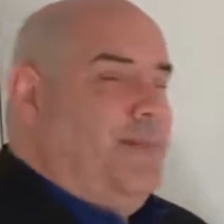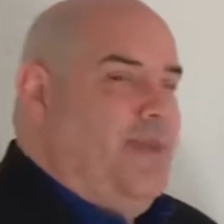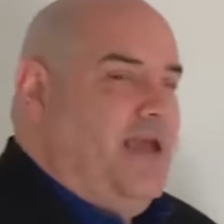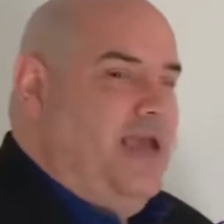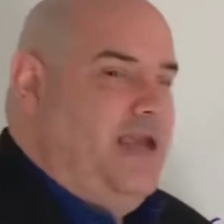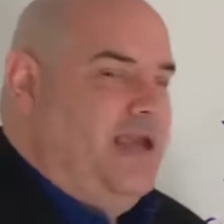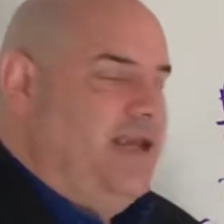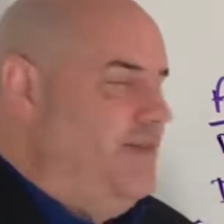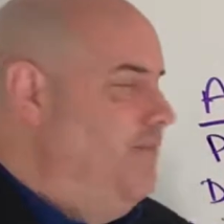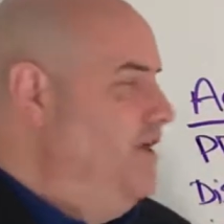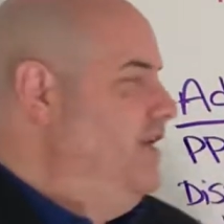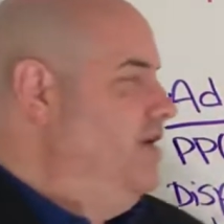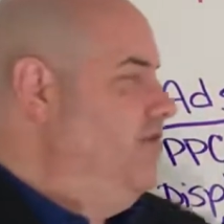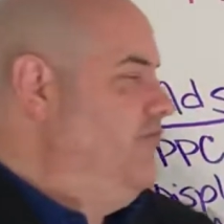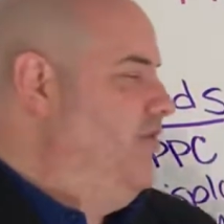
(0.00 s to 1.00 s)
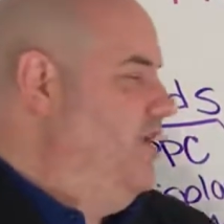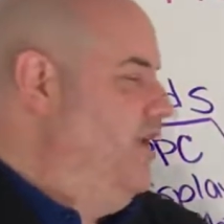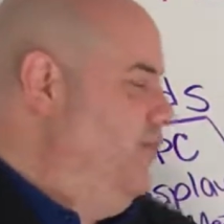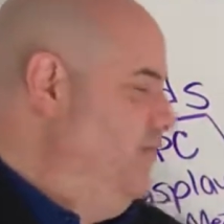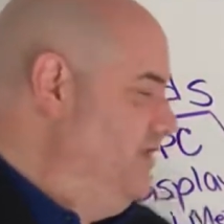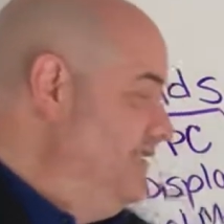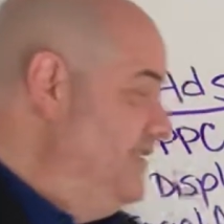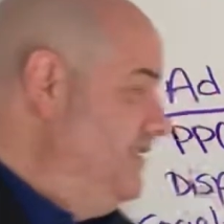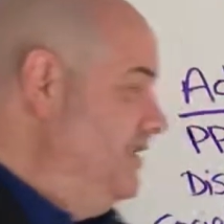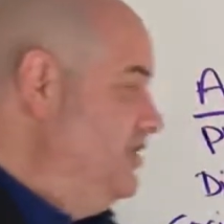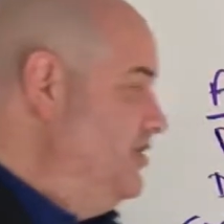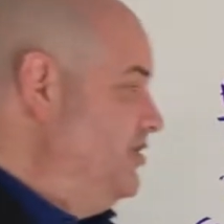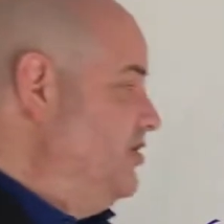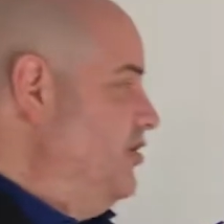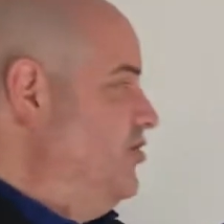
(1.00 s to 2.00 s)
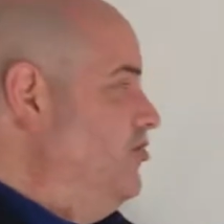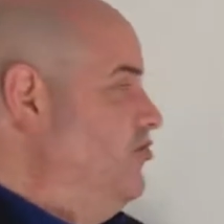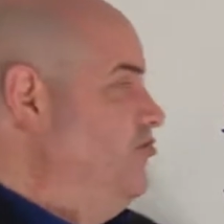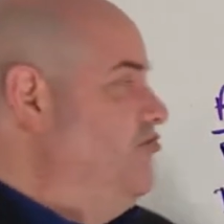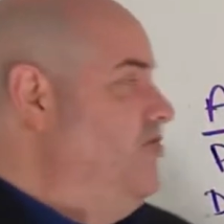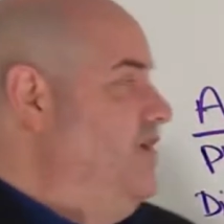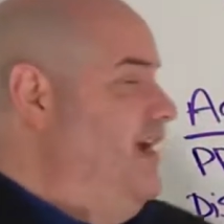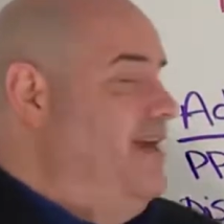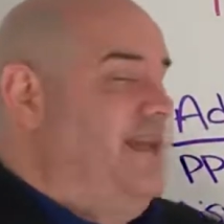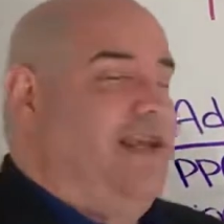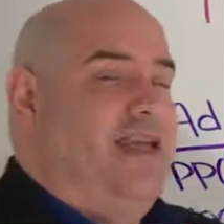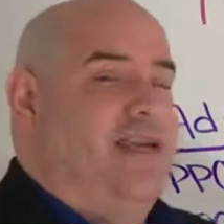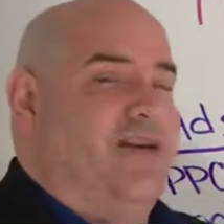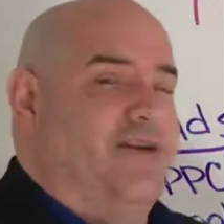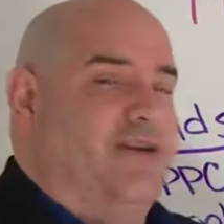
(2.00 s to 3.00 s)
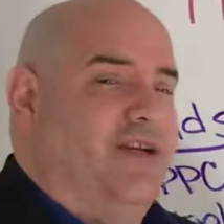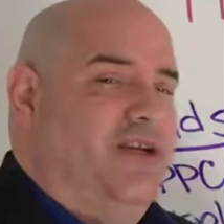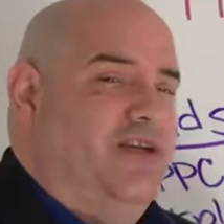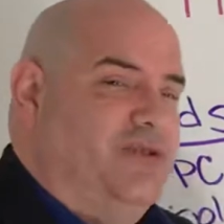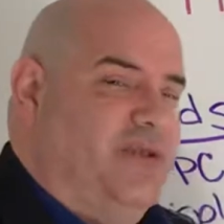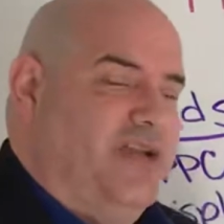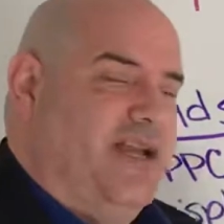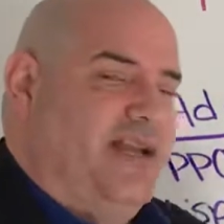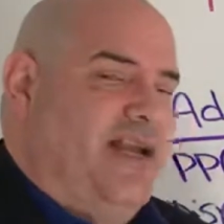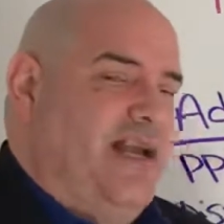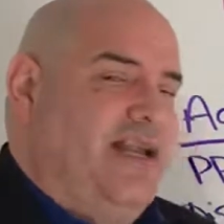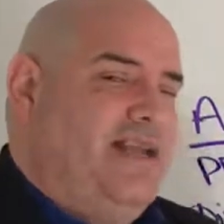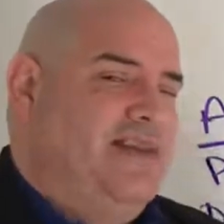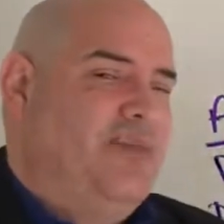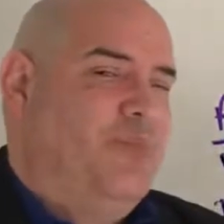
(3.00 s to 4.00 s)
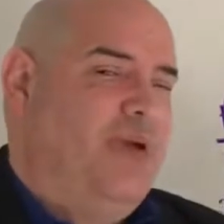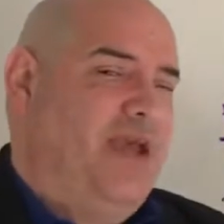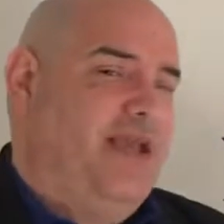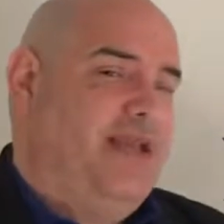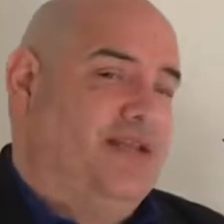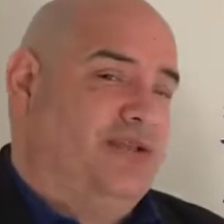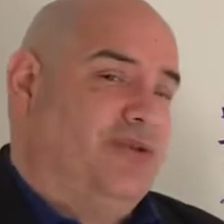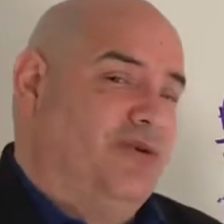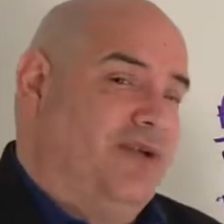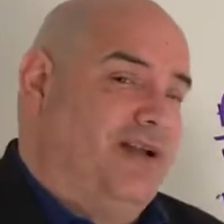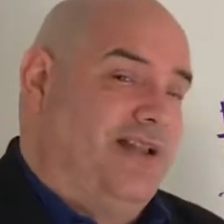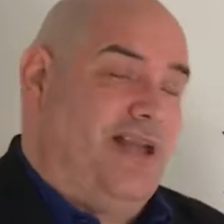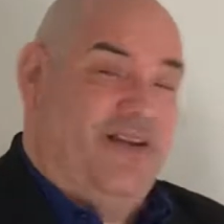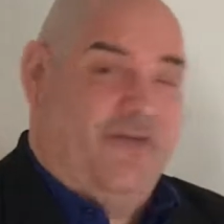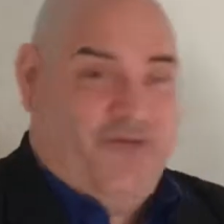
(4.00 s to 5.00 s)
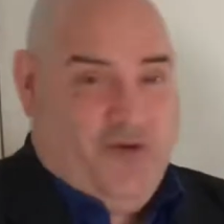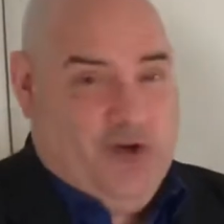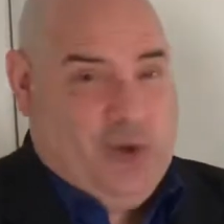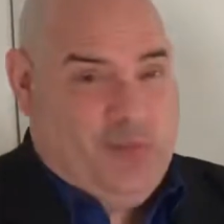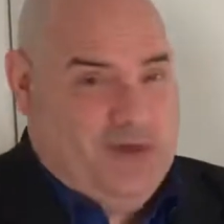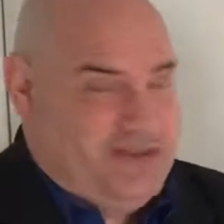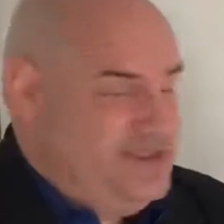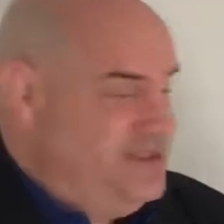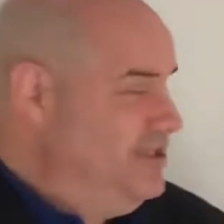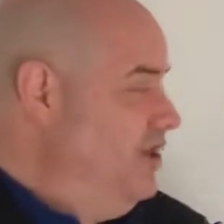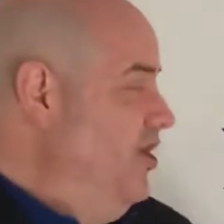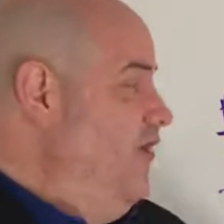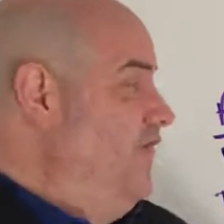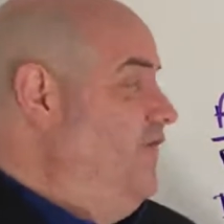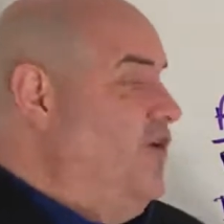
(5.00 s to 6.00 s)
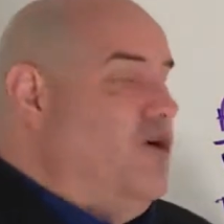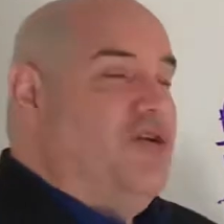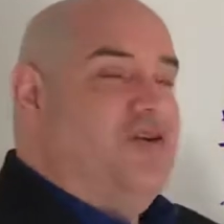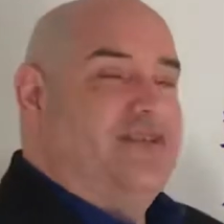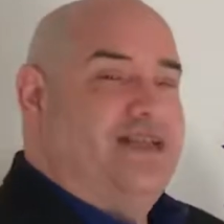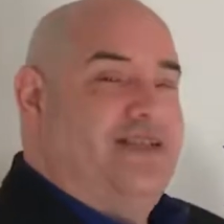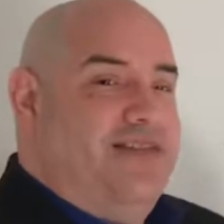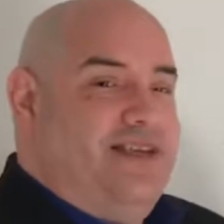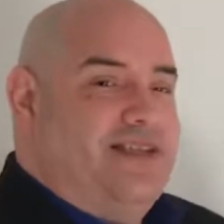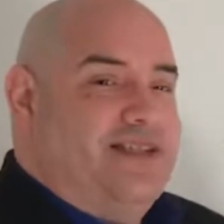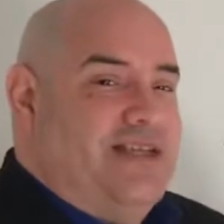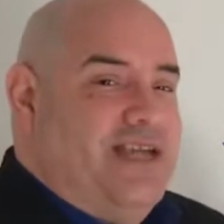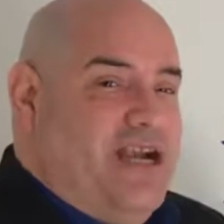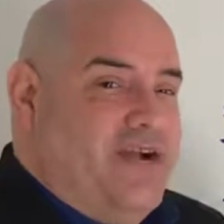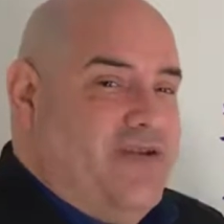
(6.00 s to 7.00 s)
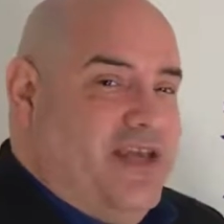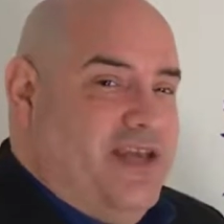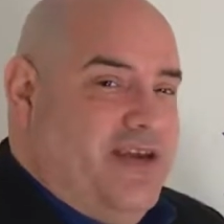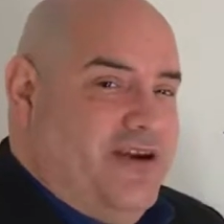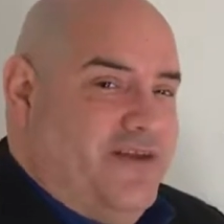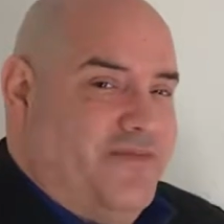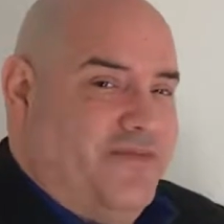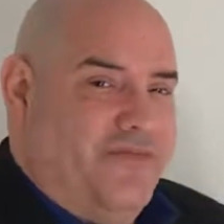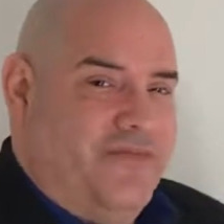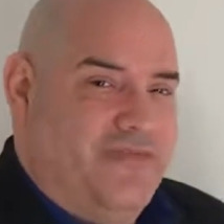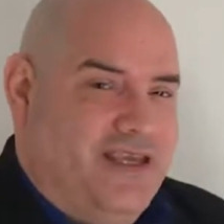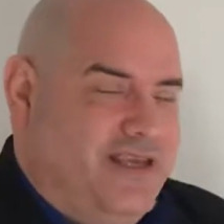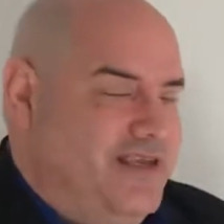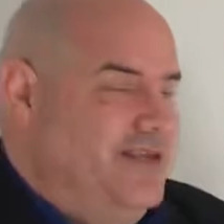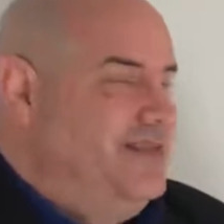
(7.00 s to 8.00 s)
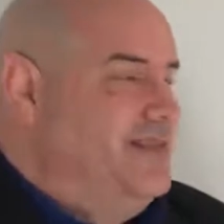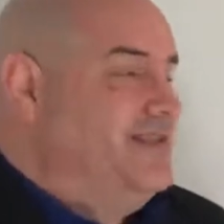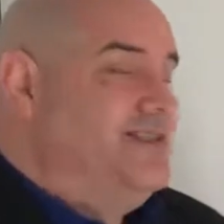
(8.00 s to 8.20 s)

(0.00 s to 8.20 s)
paid media realm, which is this circle right here. So again, anything paid that you're doing online for your business falls in this area here. The